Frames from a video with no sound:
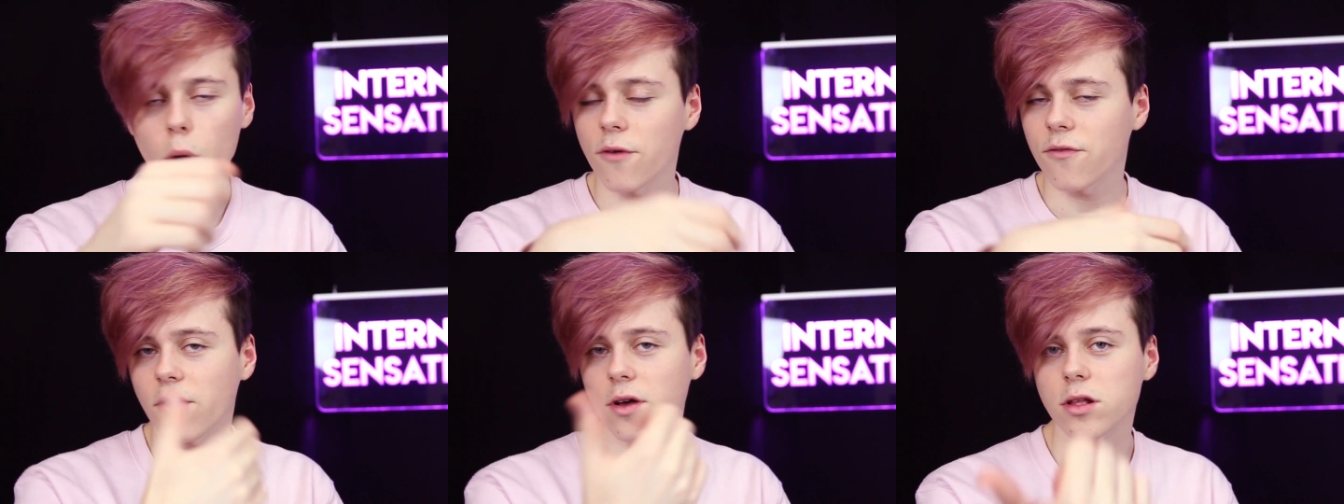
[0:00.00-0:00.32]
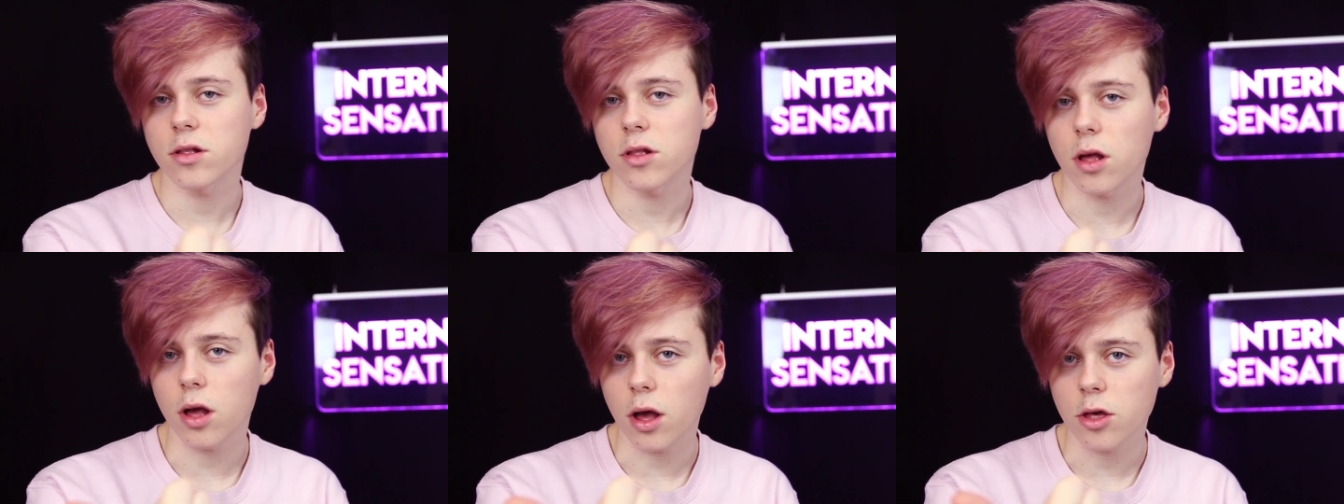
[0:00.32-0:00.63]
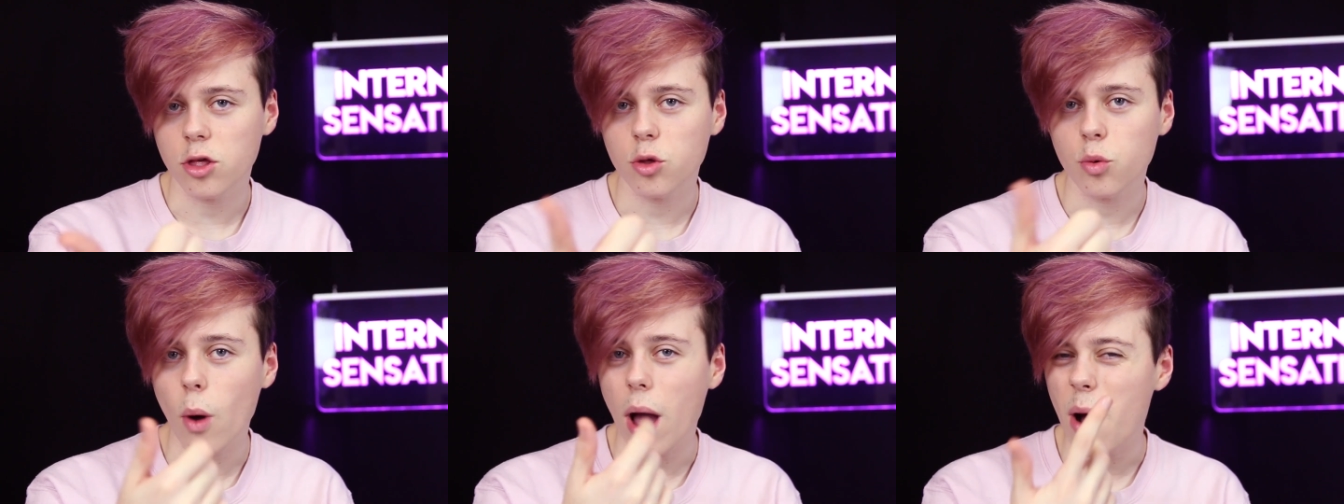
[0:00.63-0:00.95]
what if I
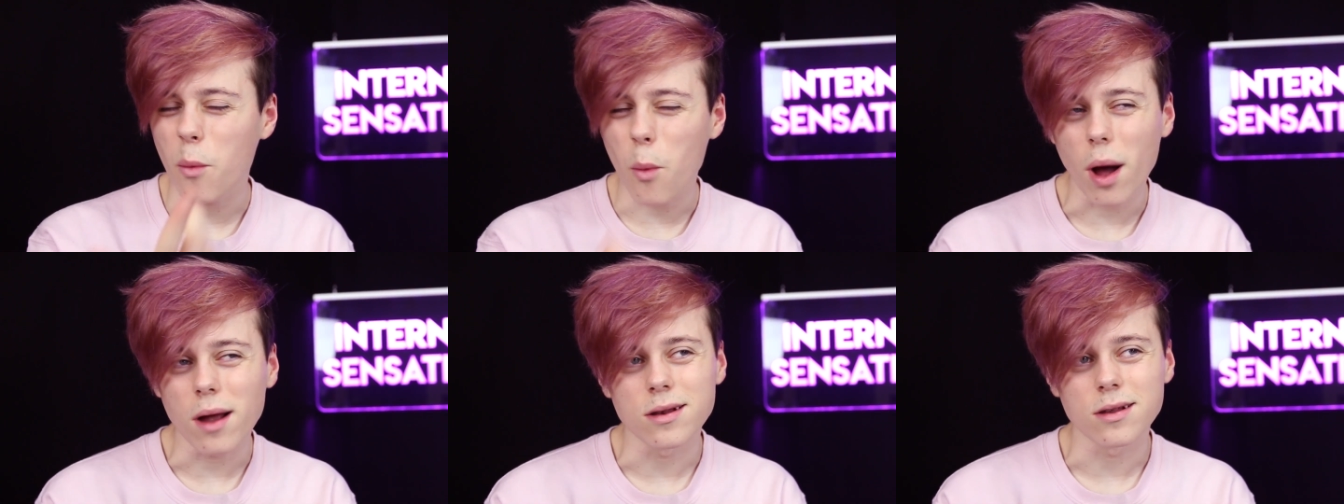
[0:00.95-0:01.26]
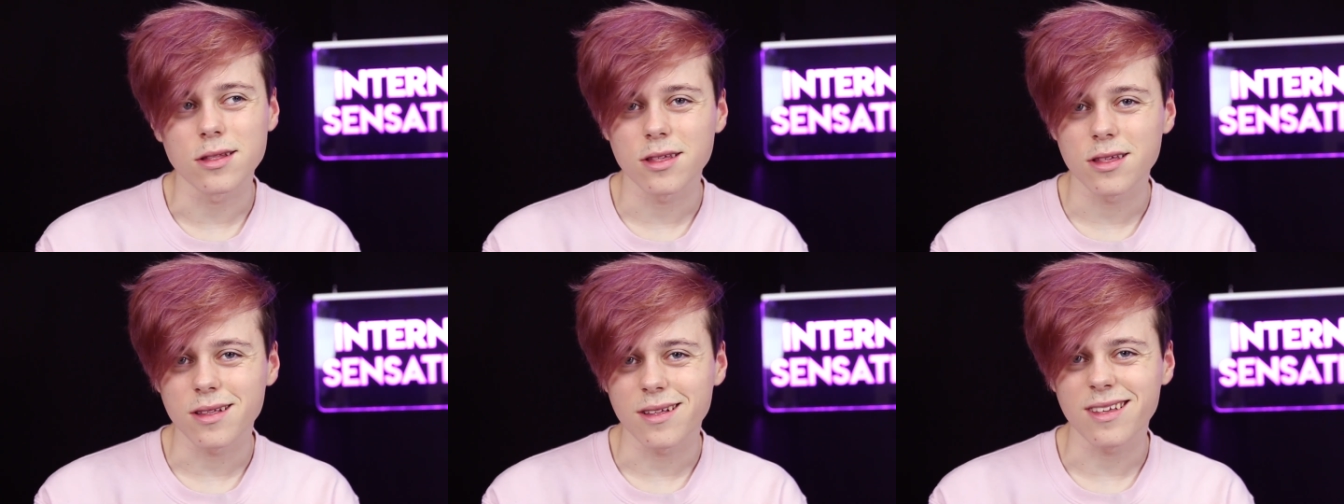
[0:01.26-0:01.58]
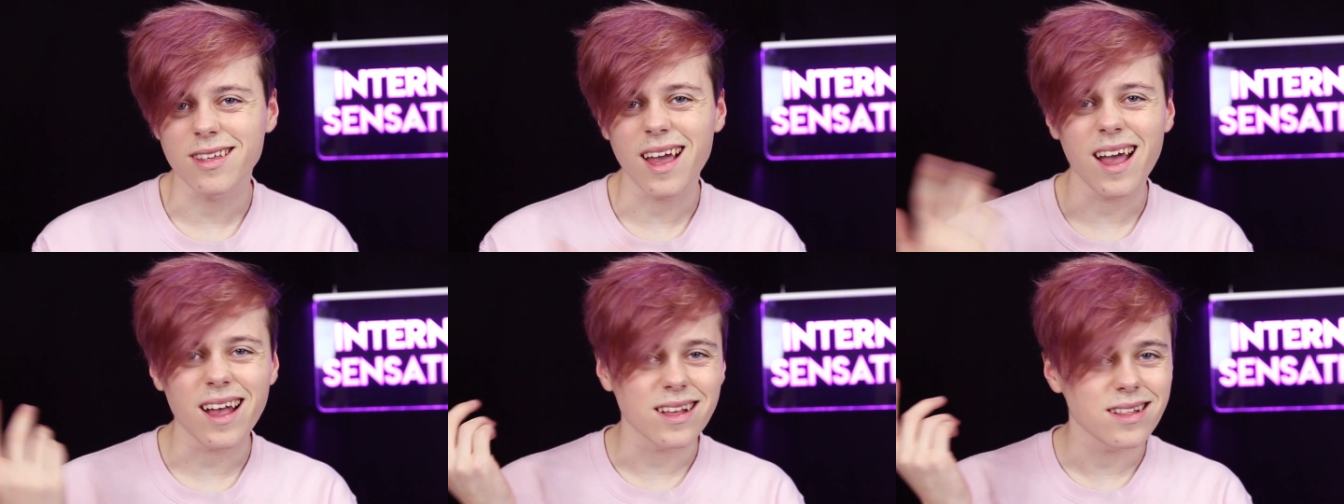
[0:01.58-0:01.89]
swear once?
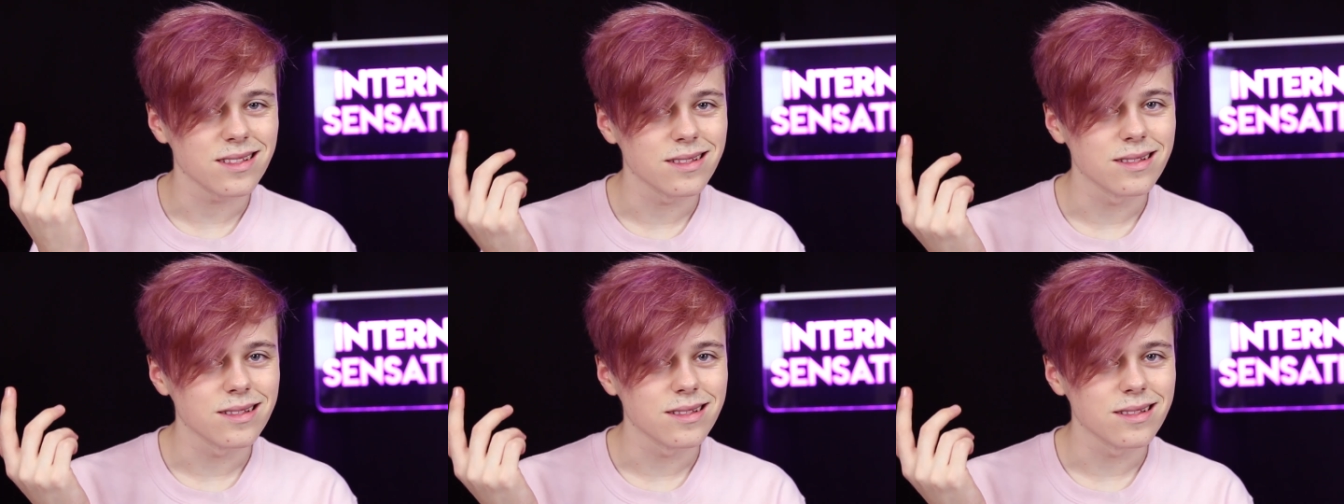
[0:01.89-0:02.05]
Does that